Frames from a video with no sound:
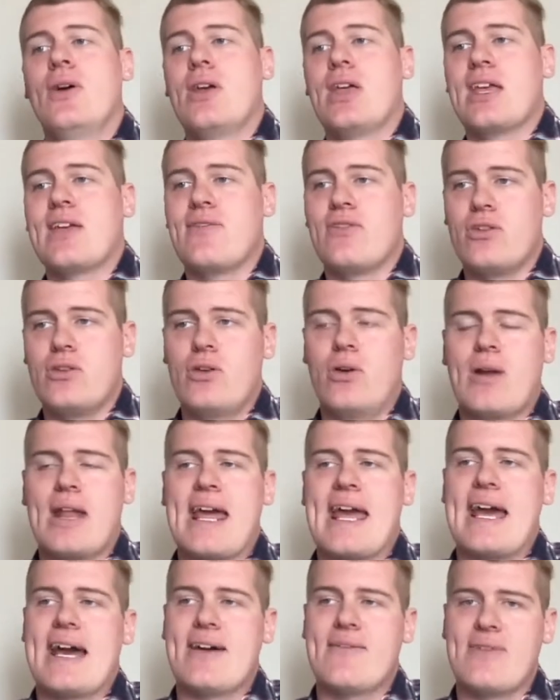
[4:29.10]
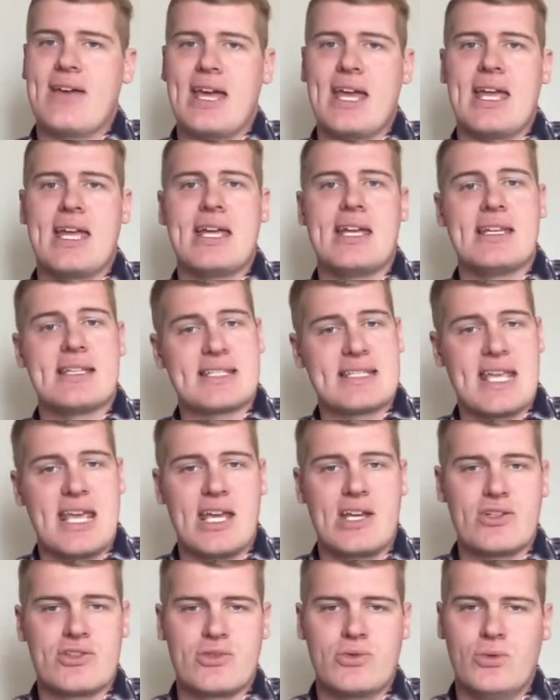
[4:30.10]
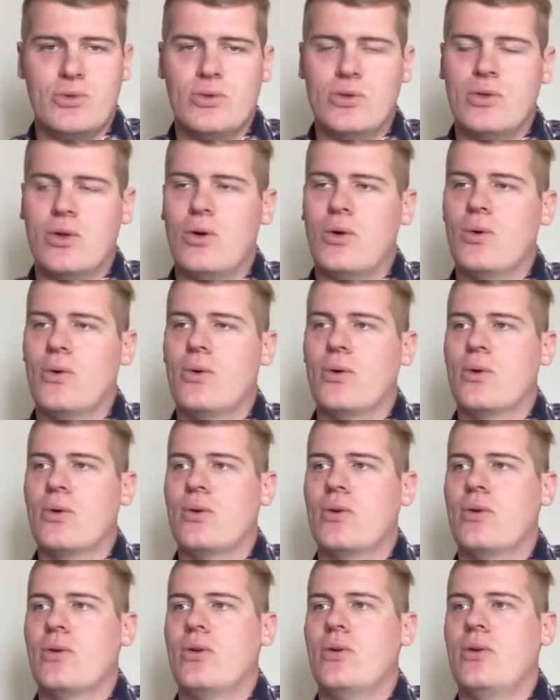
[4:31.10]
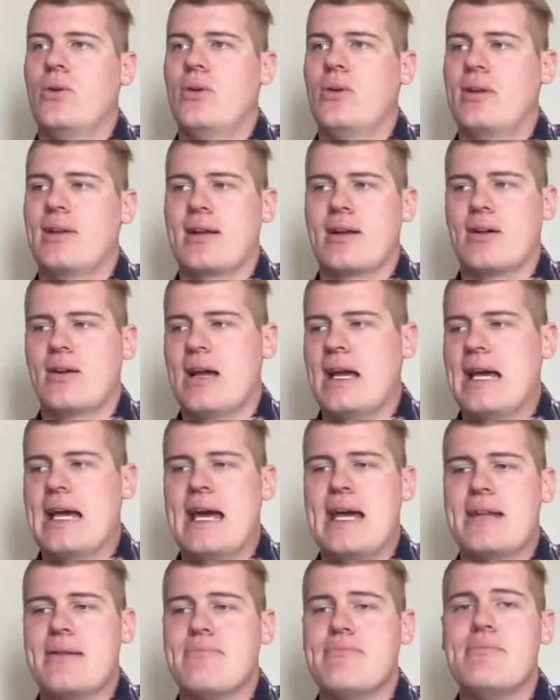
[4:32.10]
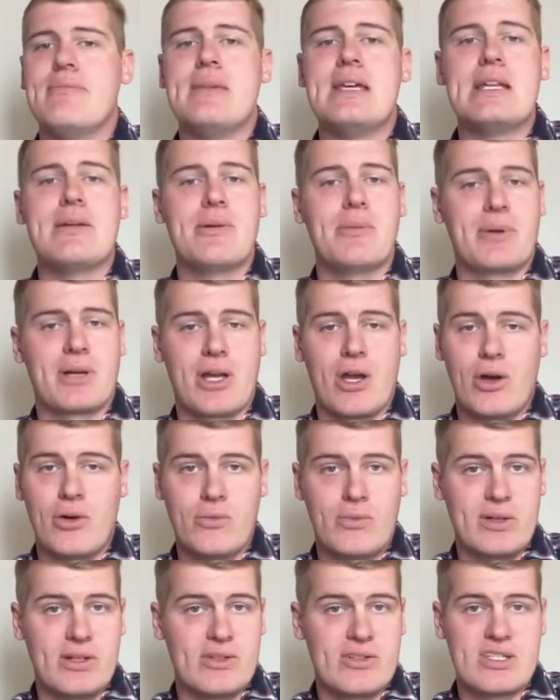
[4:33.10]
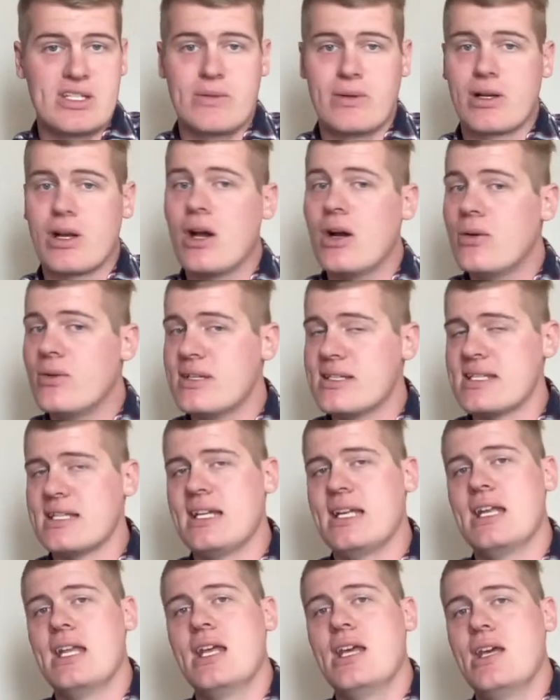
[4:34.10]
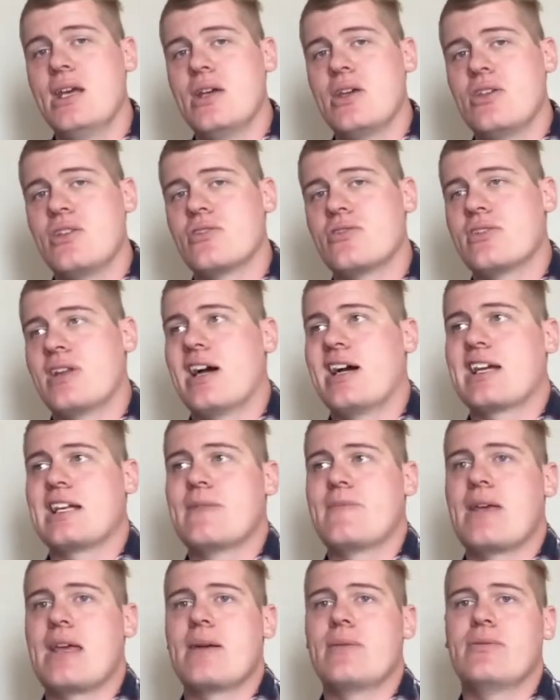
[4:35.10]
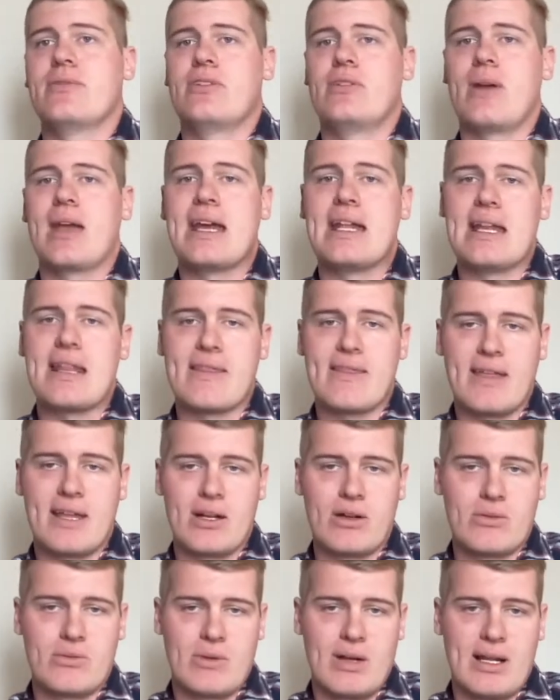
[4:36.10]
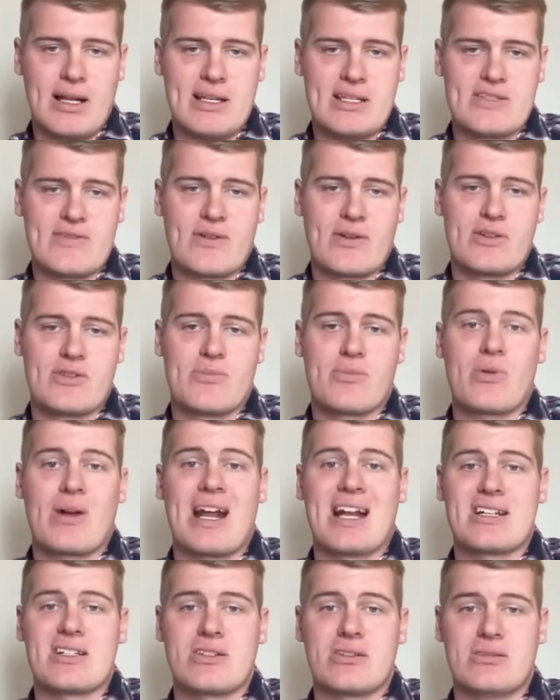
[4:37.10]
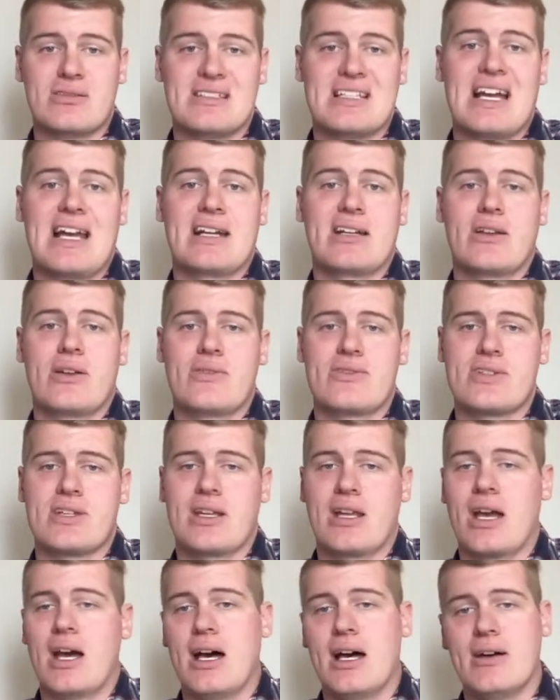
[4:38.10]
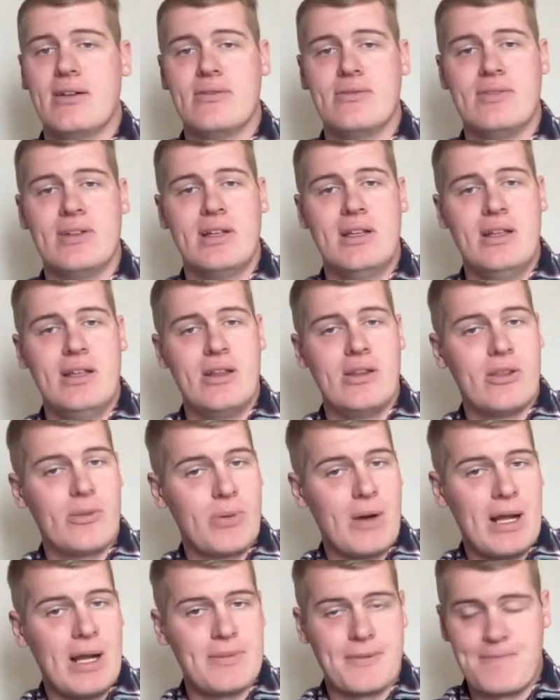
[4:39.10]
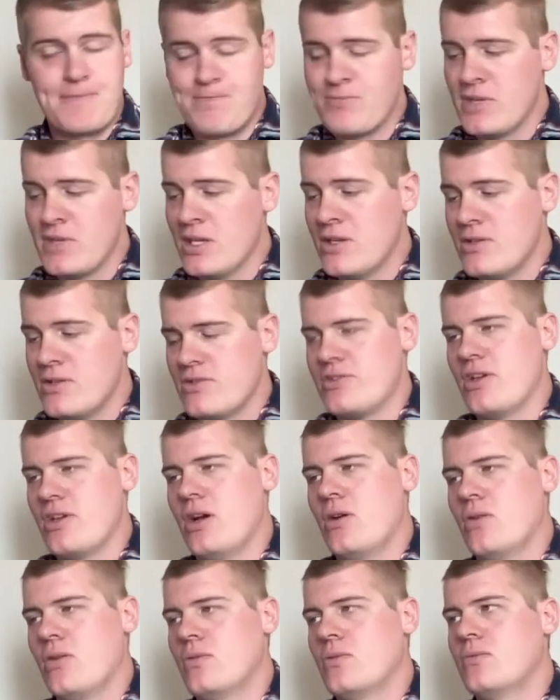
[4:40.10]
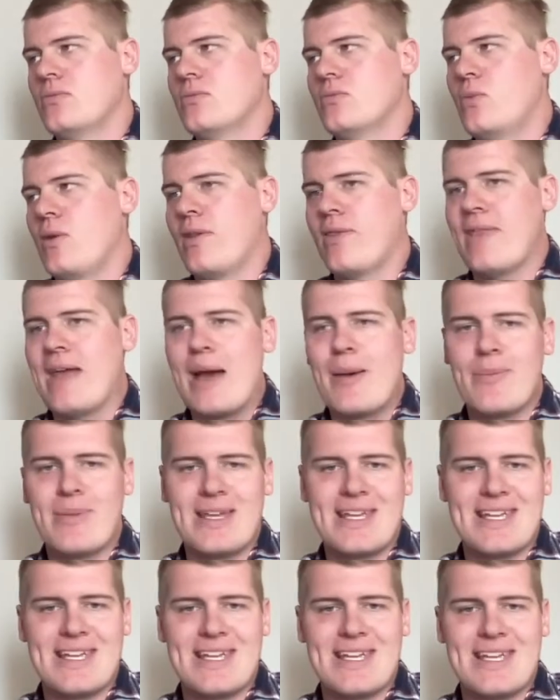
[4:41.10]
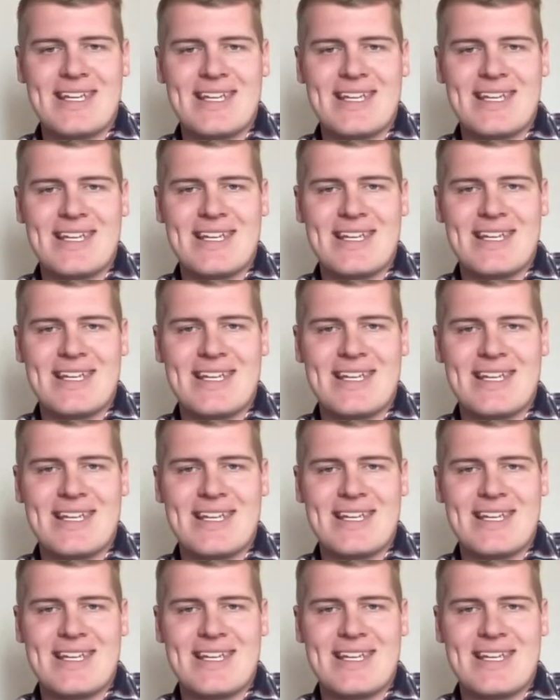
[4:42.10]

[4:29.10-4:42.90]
if you don't have a scan tool or at a minimum a code reader to see what code is in it, you're not going to be able to do anything as far as practical diagnosing of the problem. So with that being said,